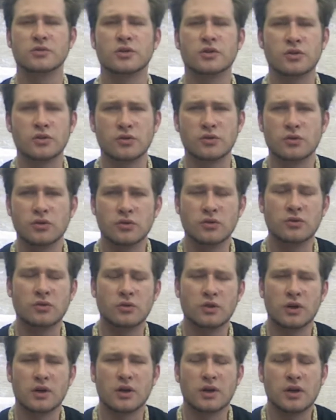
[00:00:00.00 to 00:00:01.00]
to
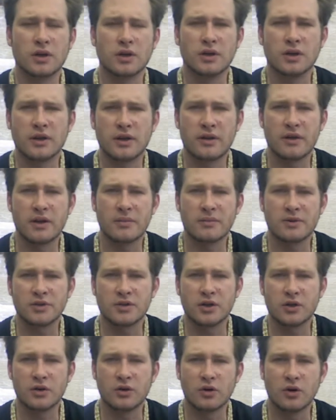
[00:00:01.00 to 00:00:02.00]
another
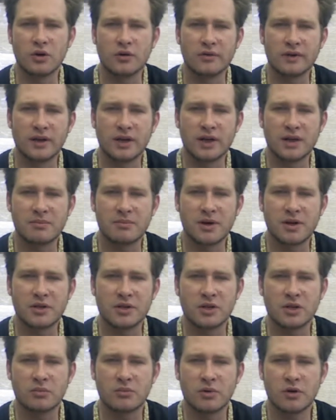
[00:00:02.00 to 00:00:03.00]
episode of Elite Magic
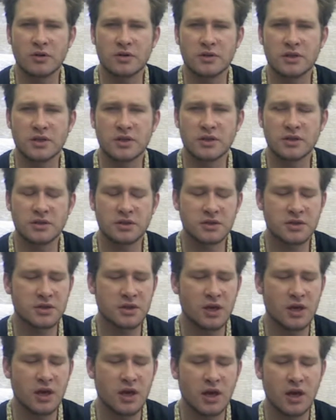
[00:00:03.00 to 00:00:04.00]
Unboxings.
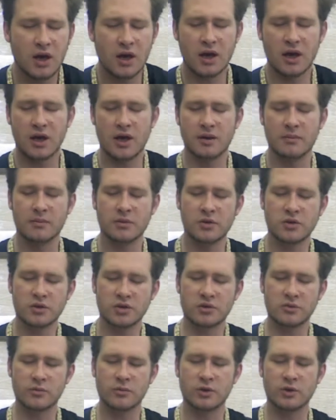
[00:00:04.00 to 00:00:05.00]
Mostly
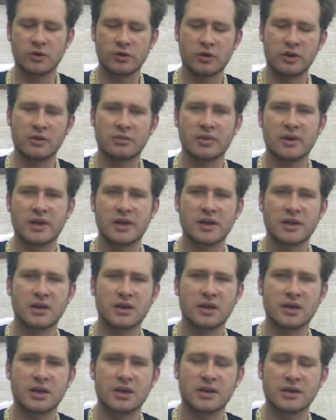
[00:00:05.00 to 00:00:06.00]
we'll be looking at playing
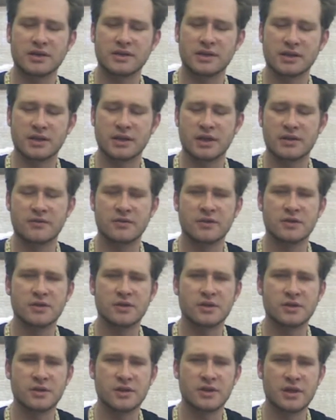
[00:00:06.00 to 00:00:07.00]
cards and
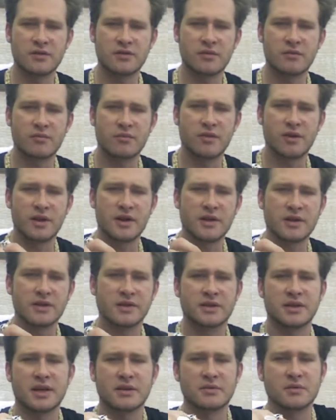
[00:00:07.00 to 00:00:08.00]
differences in different brands and
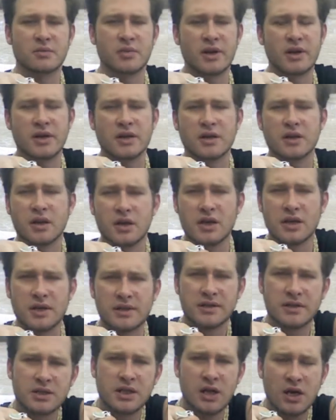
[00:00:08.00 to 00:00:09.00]
types of playing
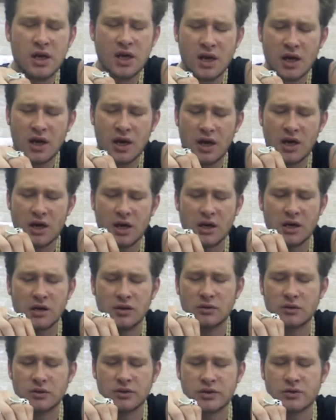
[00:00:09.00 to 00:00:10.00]
cards.
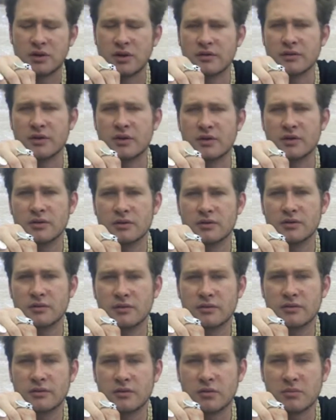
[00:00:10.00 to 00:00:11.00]
Also another
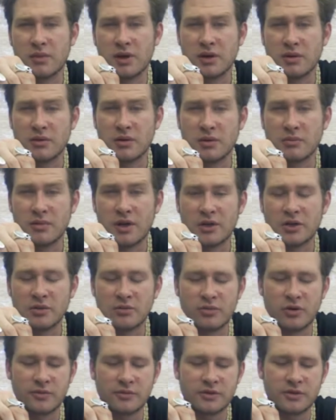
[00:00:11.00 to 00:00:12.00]
few maybe magic
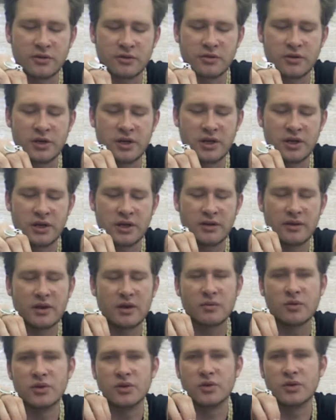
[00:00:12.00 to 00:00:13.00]
props thrown in. I think
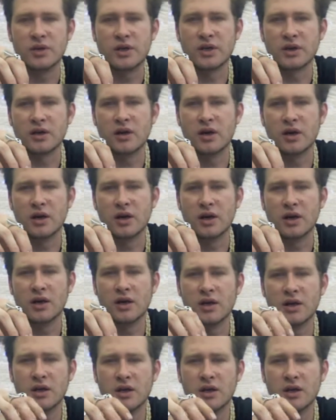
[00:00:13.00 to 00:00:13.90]
we're doing a